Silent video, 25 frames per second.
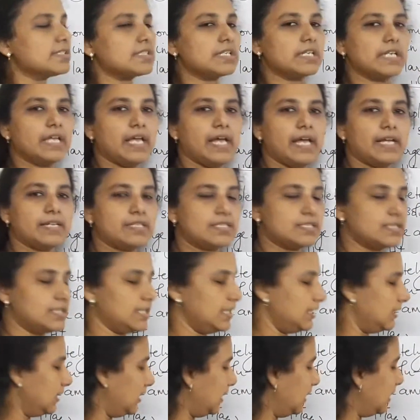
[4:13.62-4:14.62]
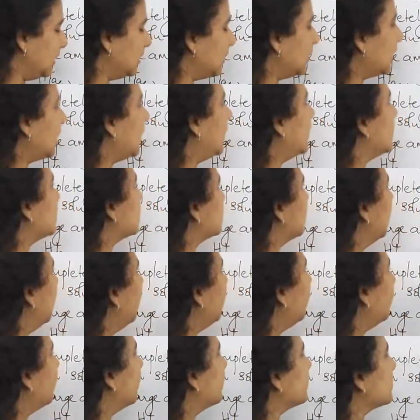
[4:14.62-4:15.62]
reaction in the case
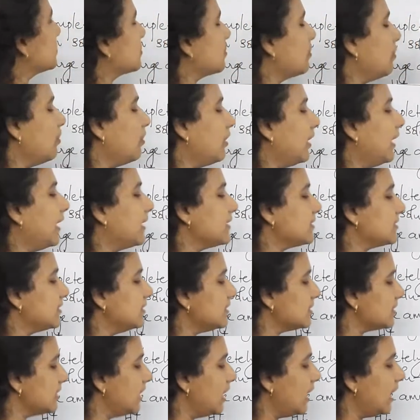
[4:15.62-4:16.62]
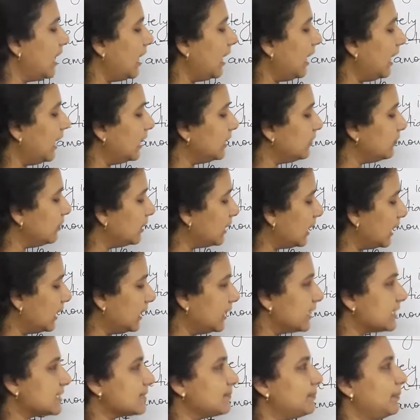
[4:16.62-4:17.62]
of strong acids, and we can
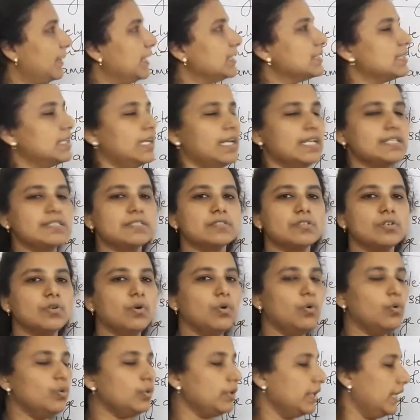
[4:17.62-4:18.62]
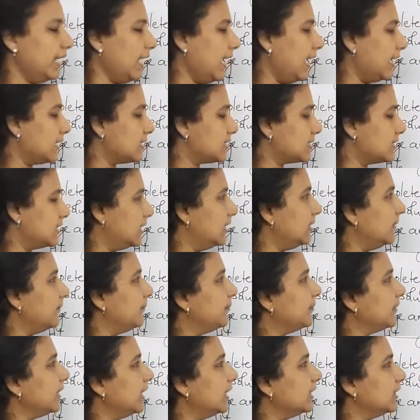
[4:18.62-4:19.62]
expect a slow reaction
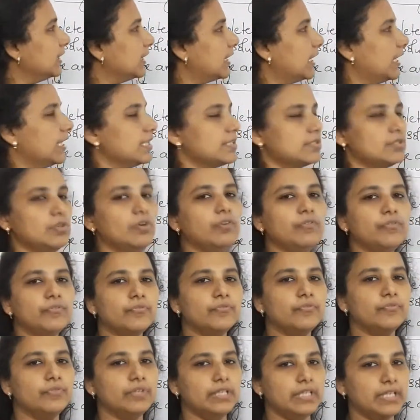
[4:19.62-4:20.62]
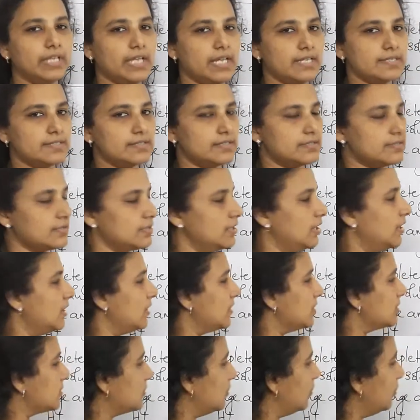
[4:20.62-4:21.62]
in the case of weak acids.
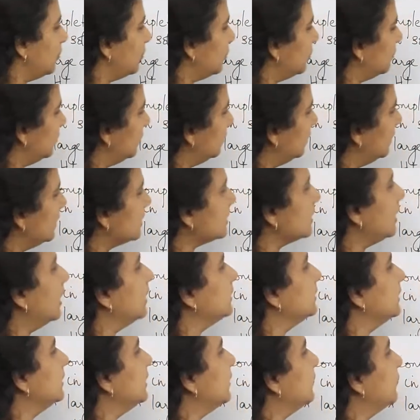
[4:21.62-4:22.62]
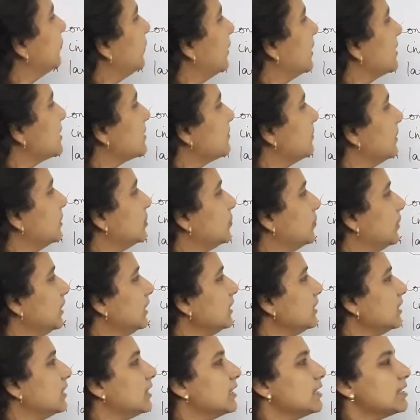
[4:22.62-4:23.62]
So these are the difference
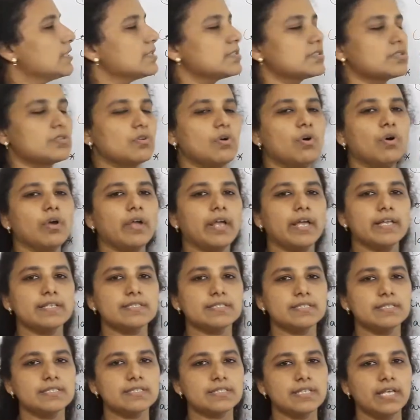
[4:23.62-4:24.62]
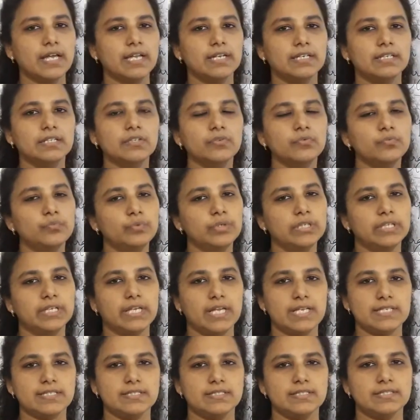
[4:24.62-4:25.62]
between strong acids and weak
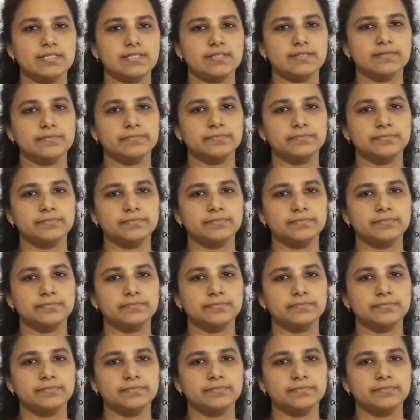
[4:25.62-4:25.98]
acids.